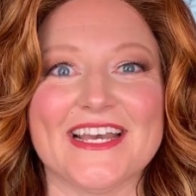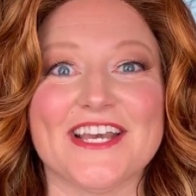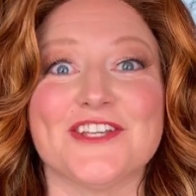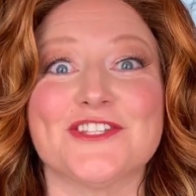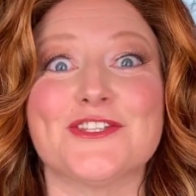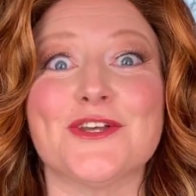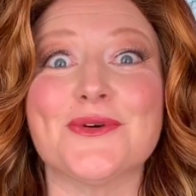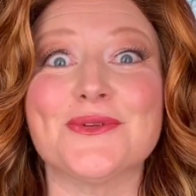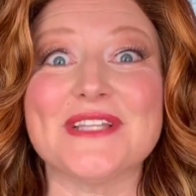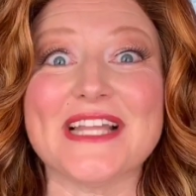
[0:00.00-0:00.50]

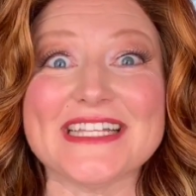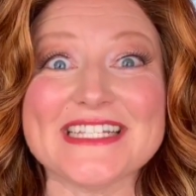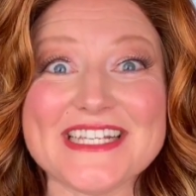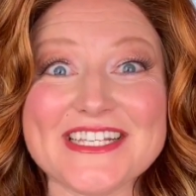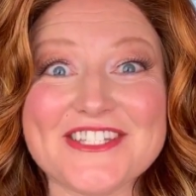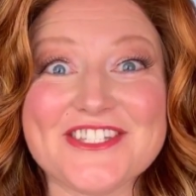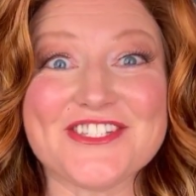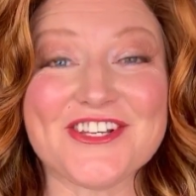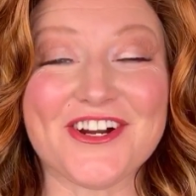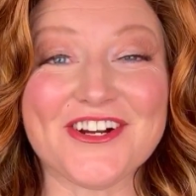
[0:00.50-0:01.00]
So let's
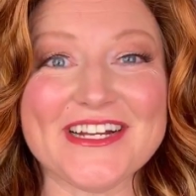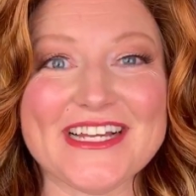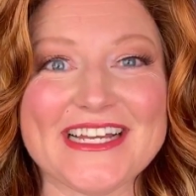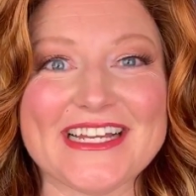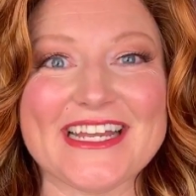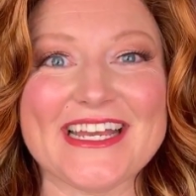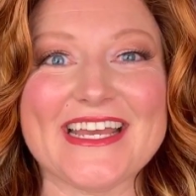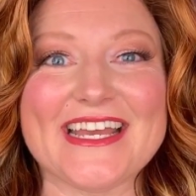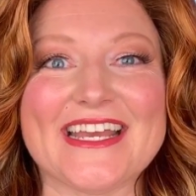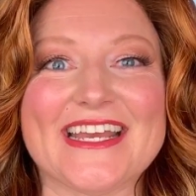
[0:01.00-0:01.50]
get
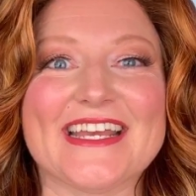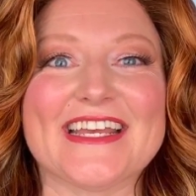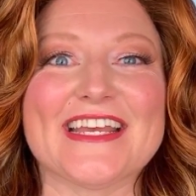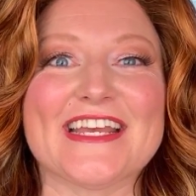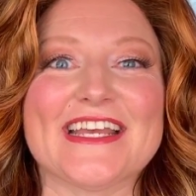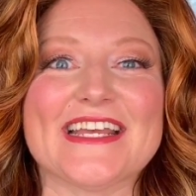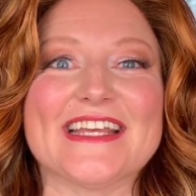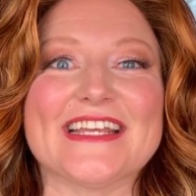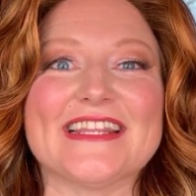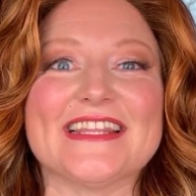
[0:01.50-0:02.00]
started.
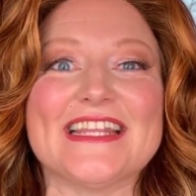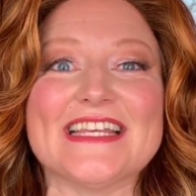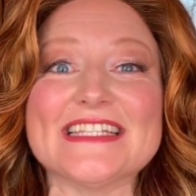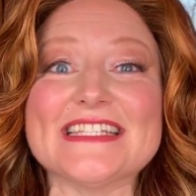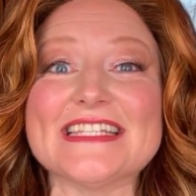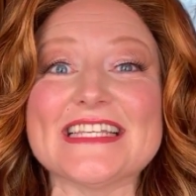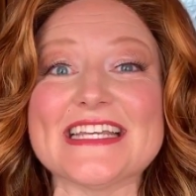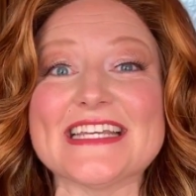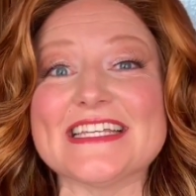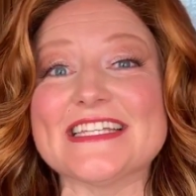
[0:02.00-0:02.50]

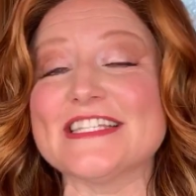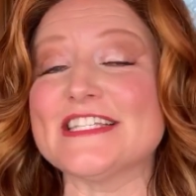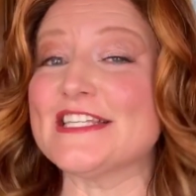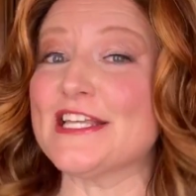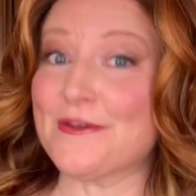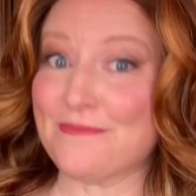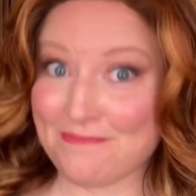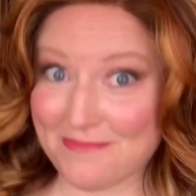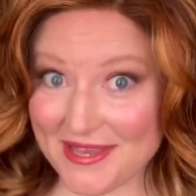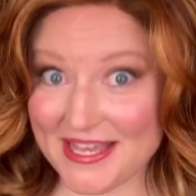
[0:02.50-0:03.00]
This is
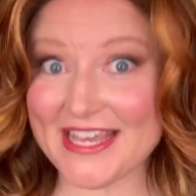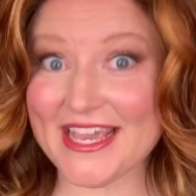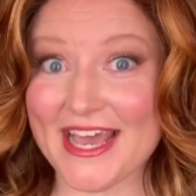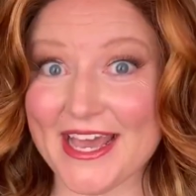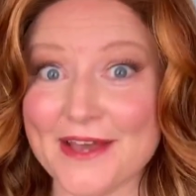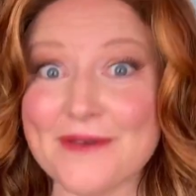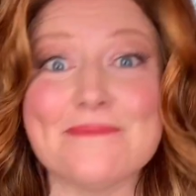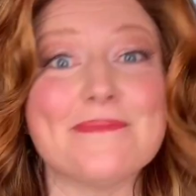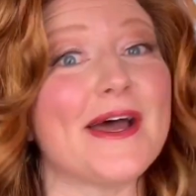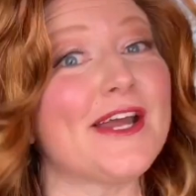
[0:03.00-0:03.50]

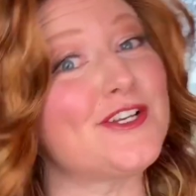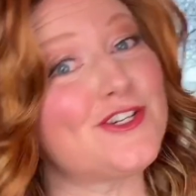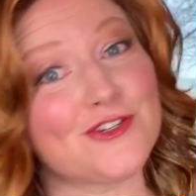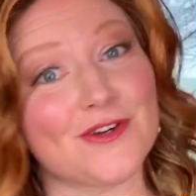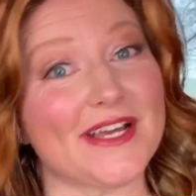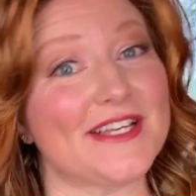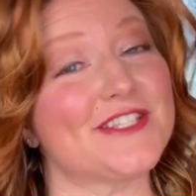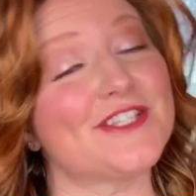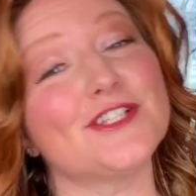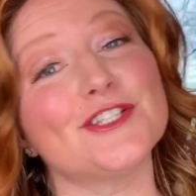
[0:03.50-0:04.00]
Mia by
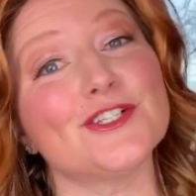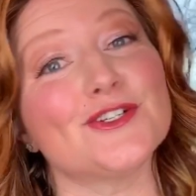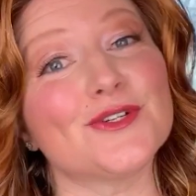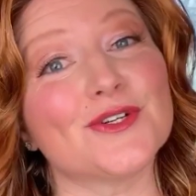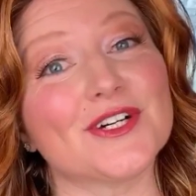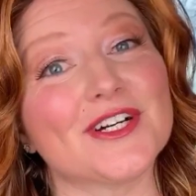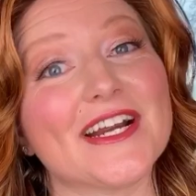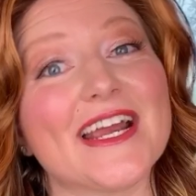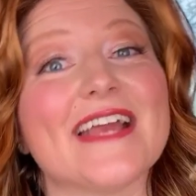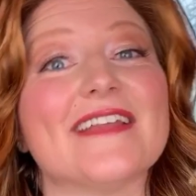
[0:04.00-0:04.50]

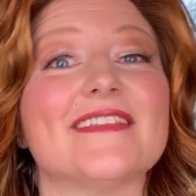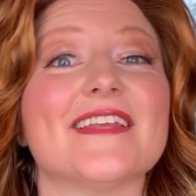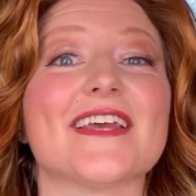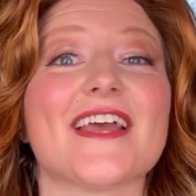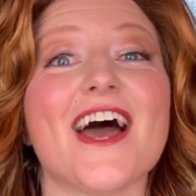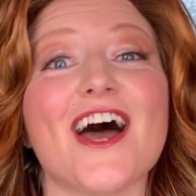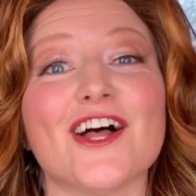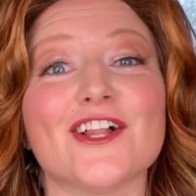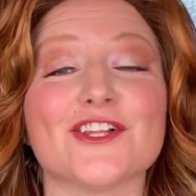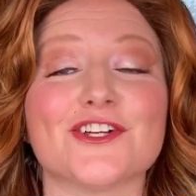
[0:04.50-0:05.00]
TressAllure in the
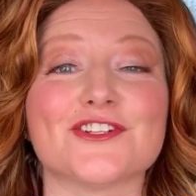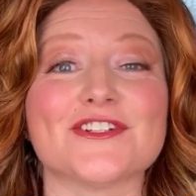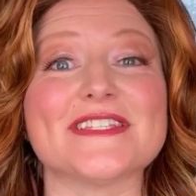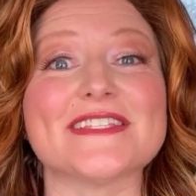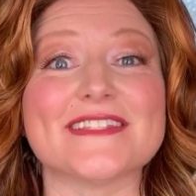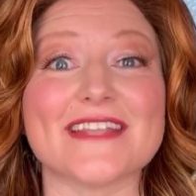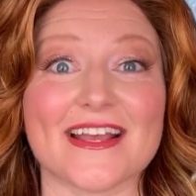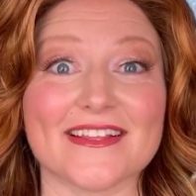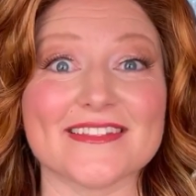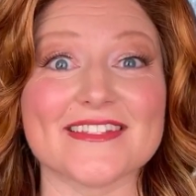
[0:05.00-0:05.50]
color
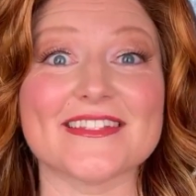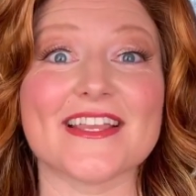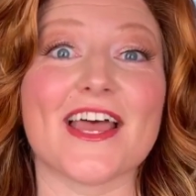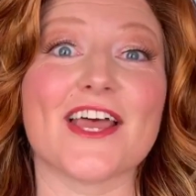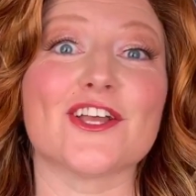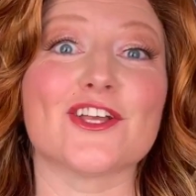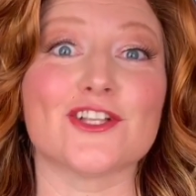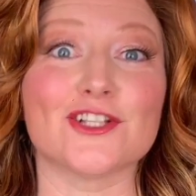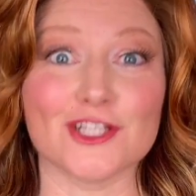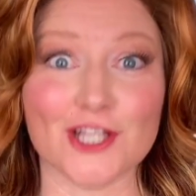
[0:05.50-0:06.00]

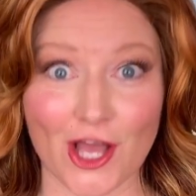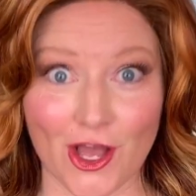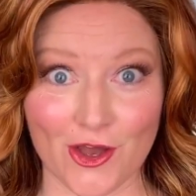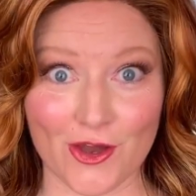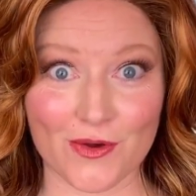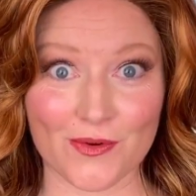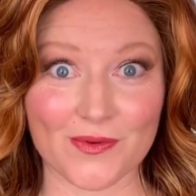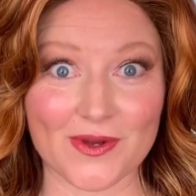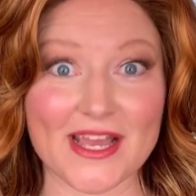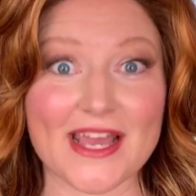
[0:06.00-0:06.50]
Sunset
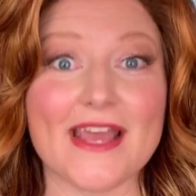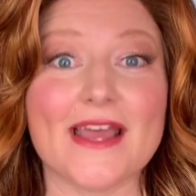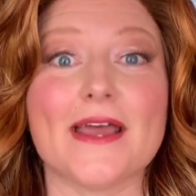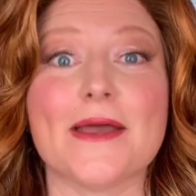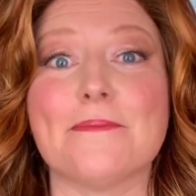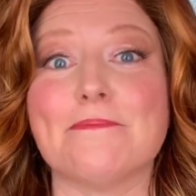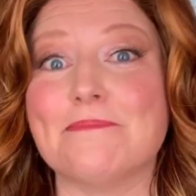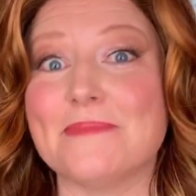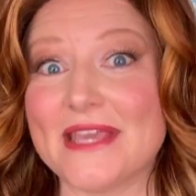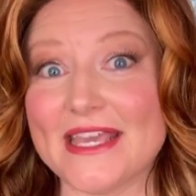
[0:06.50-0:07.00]
Glow.
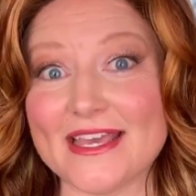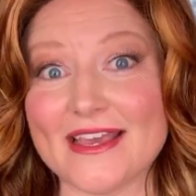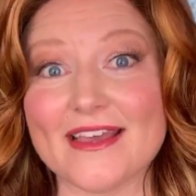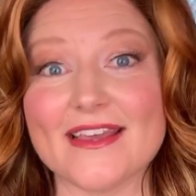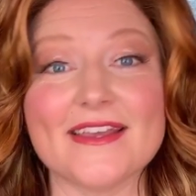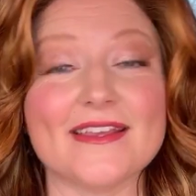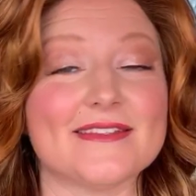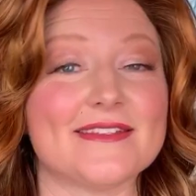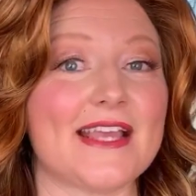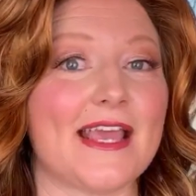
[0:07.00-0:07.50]
Mia
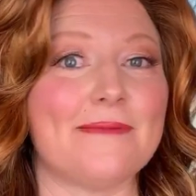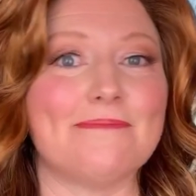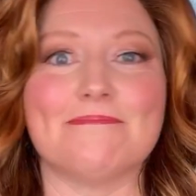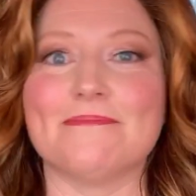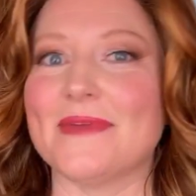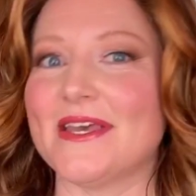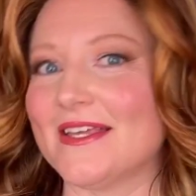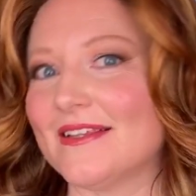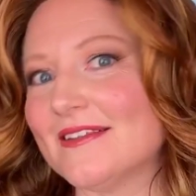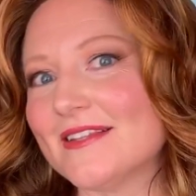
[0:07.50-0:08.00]
is a
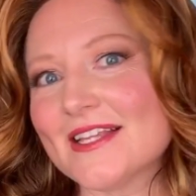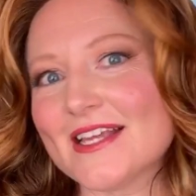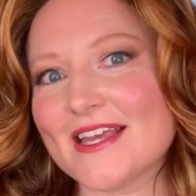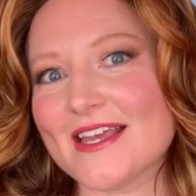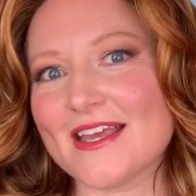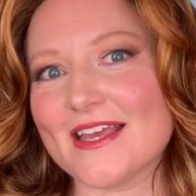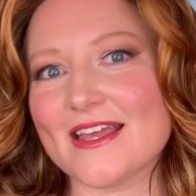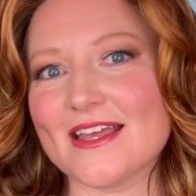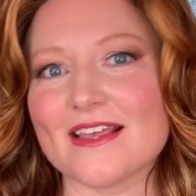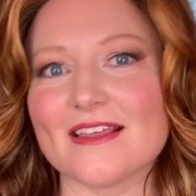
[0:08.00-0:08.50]

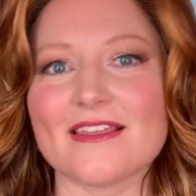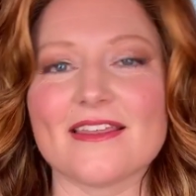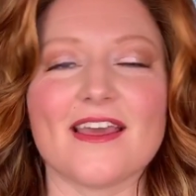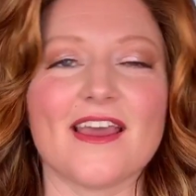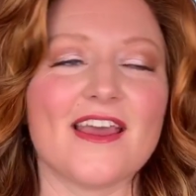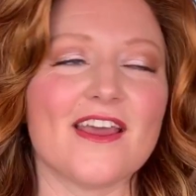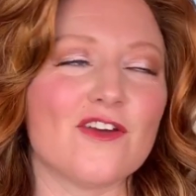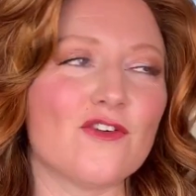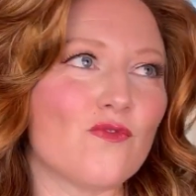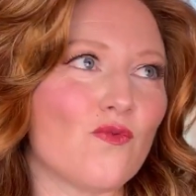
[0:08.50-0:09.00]
mid-length,
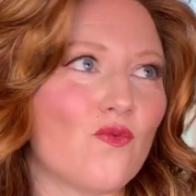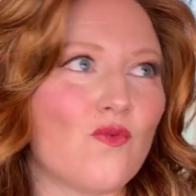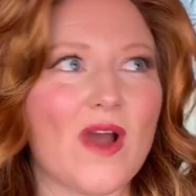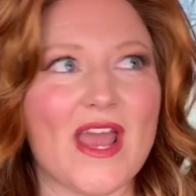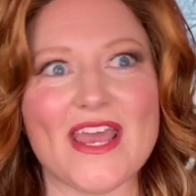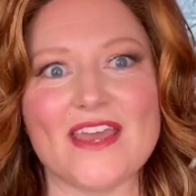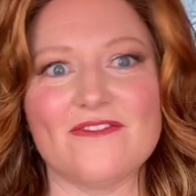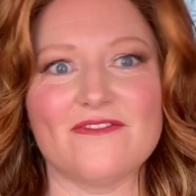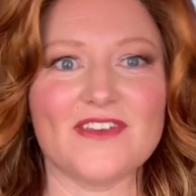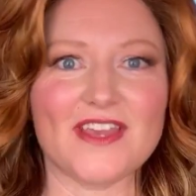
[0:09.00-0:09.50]

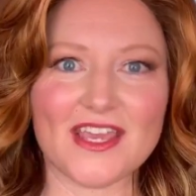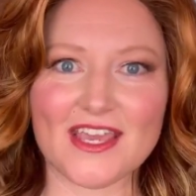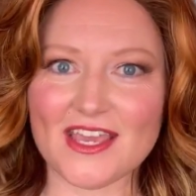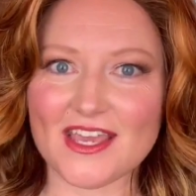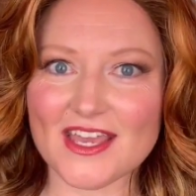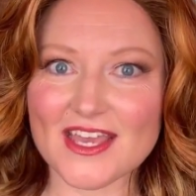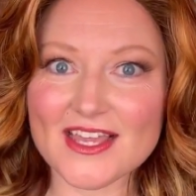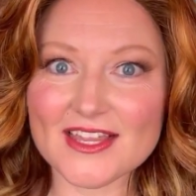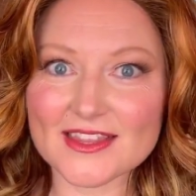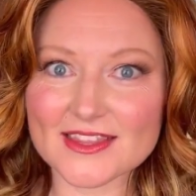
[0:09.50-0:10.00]

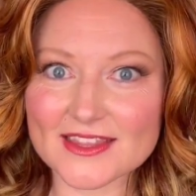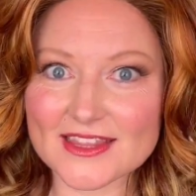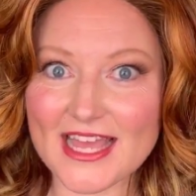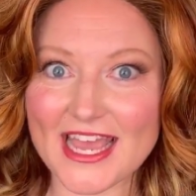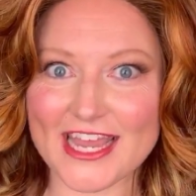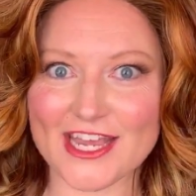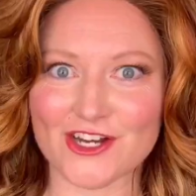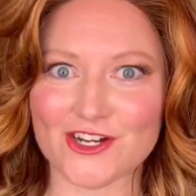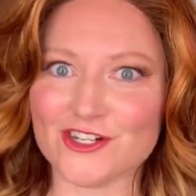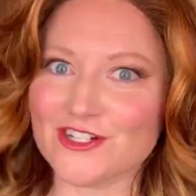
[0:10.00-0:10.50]
wavy,
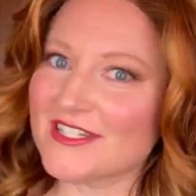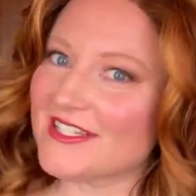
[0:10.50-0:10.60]
layered